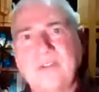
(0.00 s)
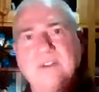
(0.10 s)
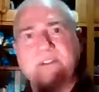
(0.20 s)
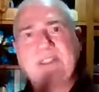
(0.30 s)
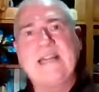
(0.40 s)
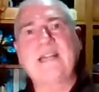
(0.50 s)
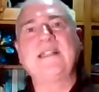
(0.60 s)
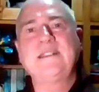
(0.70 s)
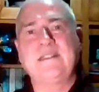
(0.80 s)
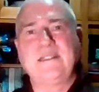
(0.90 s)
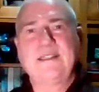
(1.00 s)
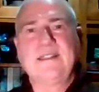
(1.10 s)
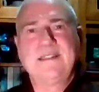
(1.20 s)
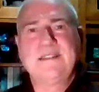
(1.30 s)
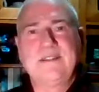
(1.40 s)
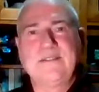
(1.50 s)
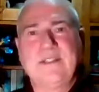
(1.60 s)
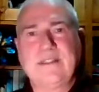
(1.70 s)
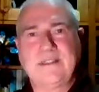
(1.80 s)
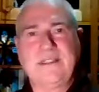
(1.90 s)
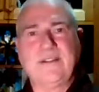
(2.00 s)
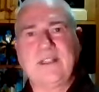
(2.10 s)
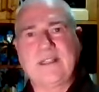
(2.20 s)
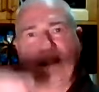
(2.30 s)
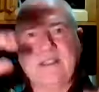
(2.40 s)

or tankas, sort of the, you know, like